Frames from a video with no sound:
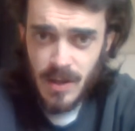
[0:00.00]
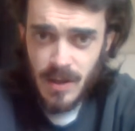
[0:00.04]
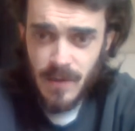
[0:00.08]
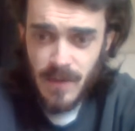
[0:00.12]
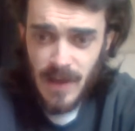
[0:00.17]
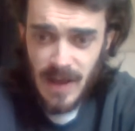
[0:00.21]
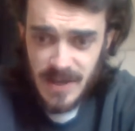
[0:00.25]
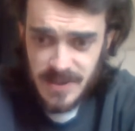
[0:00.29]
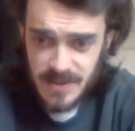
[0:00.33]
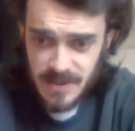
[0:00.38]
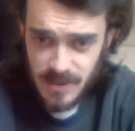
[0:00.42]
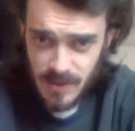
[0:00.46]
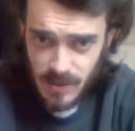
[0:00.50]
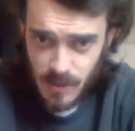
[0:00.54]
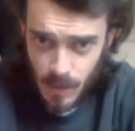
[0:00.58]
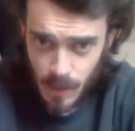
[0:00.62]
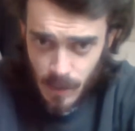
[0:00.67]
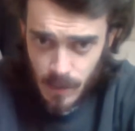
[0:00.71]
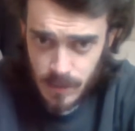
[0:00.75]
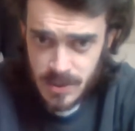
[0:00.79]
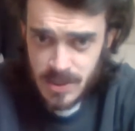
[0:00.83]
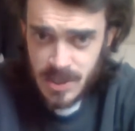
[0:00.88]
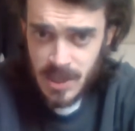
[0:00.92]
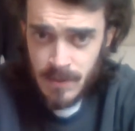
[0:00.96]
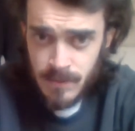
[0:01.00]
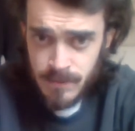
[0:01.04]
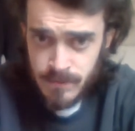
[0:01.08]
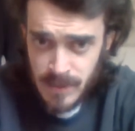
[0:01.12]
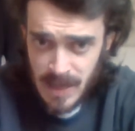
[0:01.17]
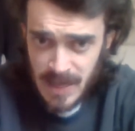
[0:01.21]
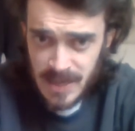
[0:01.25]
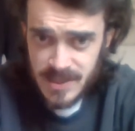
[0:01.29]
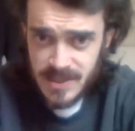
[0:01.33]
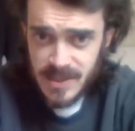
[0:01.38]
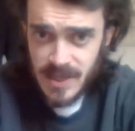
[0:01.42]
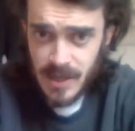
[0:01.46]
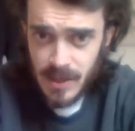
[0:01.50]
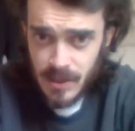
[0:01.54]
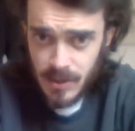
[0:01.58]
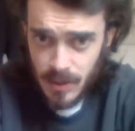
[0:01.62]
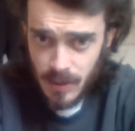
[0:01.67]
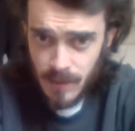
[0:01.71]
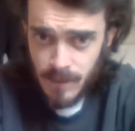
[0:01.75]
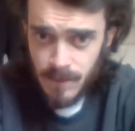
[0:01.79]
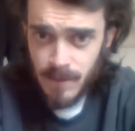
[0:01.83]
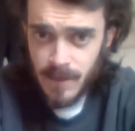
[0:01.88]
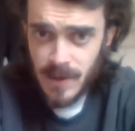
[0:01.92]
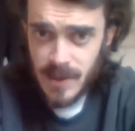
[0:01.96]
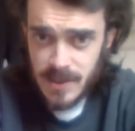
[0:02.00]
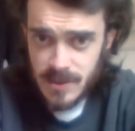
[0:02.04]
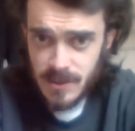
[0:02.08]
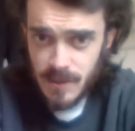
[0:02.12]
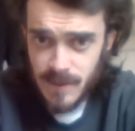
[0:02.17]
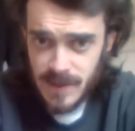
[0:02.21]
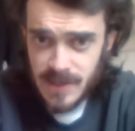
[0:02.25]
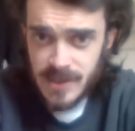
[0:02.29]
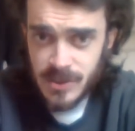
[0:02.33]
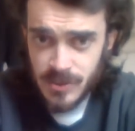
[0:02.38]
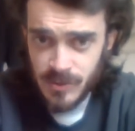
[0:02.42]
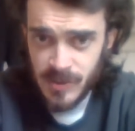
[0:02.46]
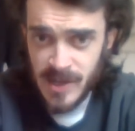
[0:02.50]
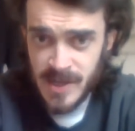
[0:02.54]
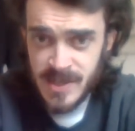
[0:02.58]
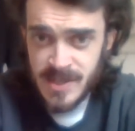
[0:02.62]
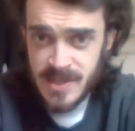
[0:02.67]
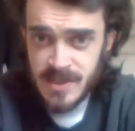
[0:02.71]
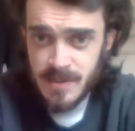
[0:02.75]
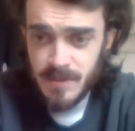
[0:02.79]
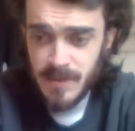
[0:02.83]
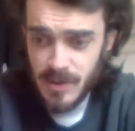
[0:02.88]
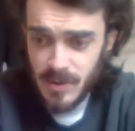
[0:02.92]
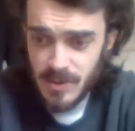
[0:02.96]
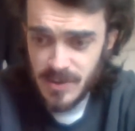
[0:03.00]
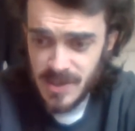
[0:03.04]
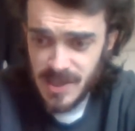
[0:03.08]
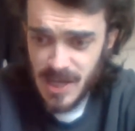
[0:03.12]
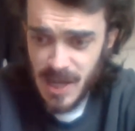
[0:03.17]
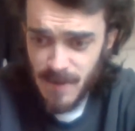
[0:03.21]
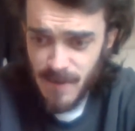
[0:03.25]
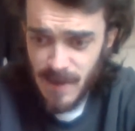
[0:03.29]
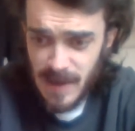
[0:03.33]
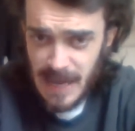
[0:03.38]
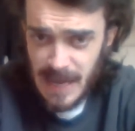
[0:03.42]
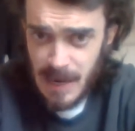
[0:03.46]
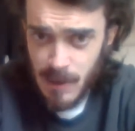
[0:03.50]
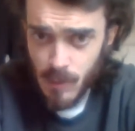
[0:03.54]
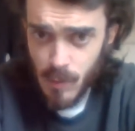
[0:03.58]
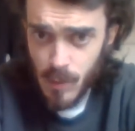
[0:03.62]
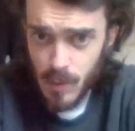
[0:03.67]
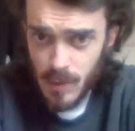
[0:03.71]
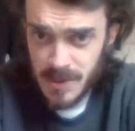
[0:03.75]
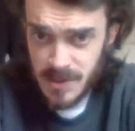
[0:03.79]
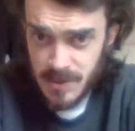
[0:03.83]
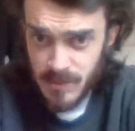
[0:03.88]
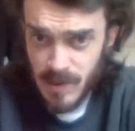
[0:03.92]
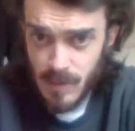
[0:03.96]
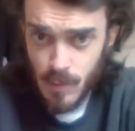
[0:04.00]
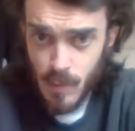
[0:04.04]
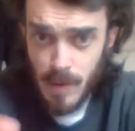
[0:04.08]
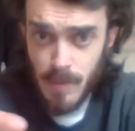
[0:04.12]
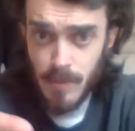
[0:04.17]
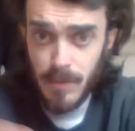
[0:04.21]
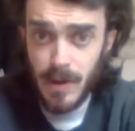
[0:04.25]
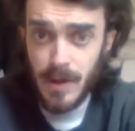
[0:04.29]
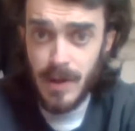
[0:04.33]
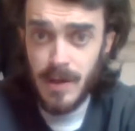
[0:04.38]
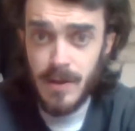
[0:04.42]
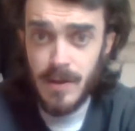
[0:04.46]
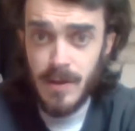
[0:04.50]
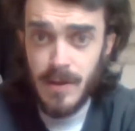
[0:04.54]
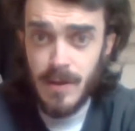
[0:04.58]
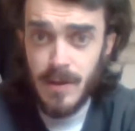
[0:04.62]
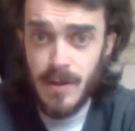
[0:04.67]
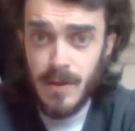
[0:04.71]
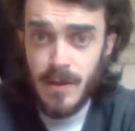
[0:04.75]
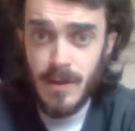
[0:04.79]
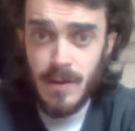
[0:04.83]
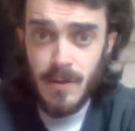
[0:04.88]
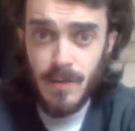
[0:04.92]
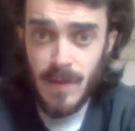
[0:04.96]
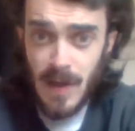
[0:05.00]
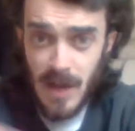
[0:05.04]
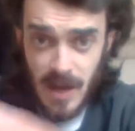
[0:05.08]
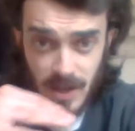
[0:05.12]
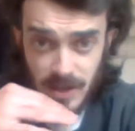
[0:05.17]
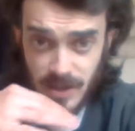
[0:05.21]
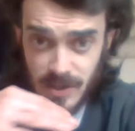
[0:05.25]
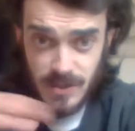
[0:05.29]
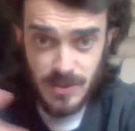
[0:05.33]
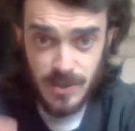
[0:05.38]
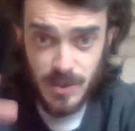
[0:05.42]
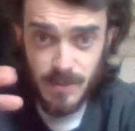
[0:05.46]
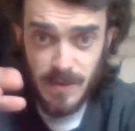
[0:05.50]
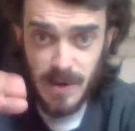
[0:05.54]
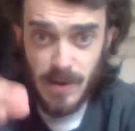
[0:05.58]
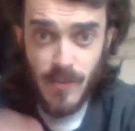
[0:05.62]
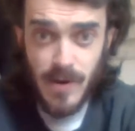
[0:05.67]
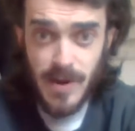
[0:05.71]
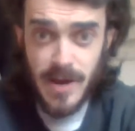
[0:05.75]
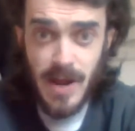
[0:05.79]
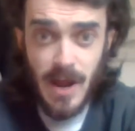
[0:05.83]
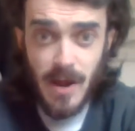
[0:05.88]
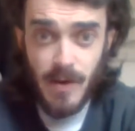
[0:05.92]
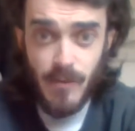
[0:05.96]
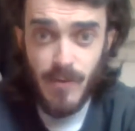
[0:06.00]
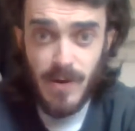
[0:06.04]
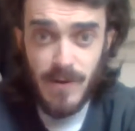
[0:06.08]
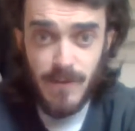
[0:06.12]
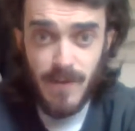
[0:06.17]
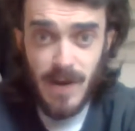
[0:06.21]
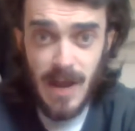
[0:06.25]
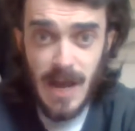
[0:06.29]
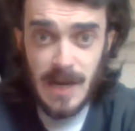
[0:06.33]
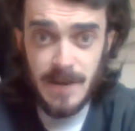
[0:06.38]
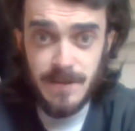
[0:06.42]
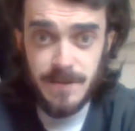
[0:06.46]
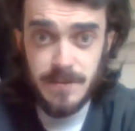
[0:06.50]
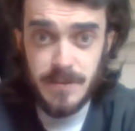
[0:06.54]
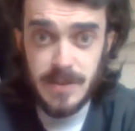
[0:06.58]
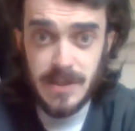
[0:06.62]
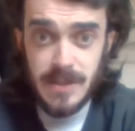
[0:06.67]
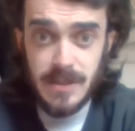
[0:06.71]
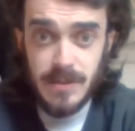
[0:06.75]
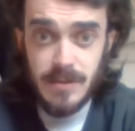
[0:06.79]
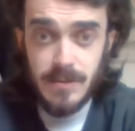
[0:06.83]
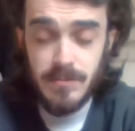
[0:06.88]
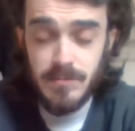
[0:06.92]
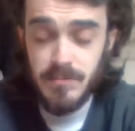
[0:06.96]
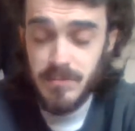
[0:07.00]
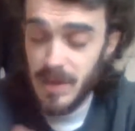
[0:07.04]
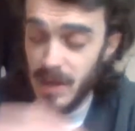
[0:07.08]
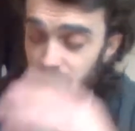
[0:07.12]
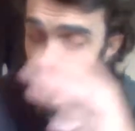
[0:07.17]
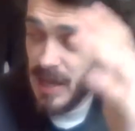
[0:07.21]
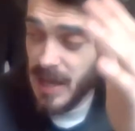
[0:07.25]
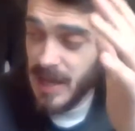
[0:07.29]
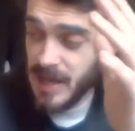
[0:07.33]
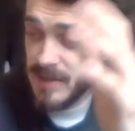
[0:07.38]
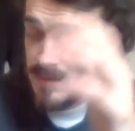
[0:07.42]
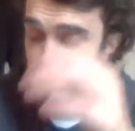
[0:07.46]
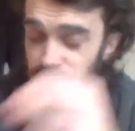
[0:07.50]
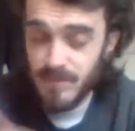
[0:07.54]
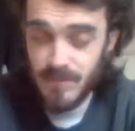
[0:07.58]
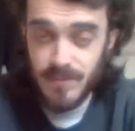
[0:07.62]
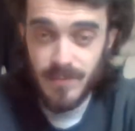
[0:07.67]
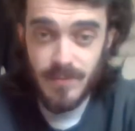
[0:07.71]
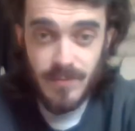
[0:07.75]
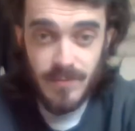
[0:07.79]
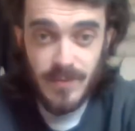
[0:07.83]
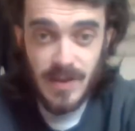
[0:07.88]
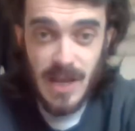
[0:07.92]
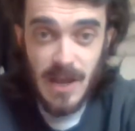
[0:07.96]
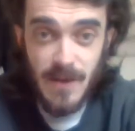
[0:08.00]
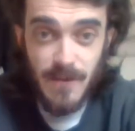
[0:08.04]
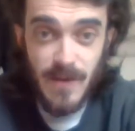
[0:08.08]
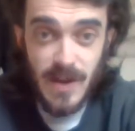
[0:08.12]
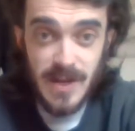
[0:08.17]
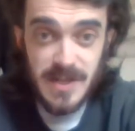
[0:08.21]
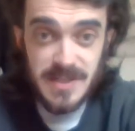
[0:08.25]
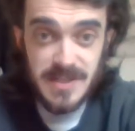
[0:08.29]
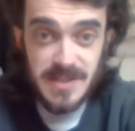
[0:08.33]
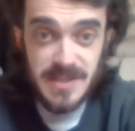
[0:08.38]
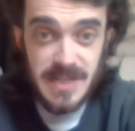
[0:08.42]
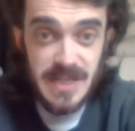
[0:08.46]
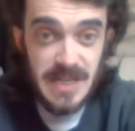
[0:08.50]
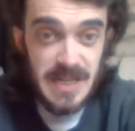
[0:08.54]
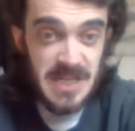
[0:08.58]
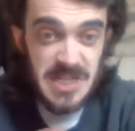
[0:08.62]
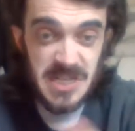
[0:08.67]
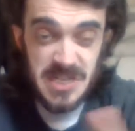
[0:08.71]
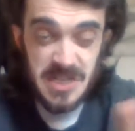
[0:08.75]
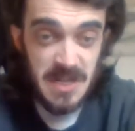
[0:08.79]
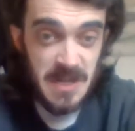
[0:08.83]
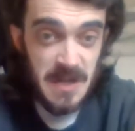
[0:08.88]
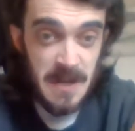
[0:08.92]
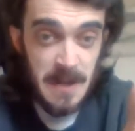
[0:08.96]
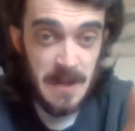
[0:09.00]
that is an automatic conflict of interest because the FA headquarters are in Wembley. That should be a red flag for me. But hey, the FA sees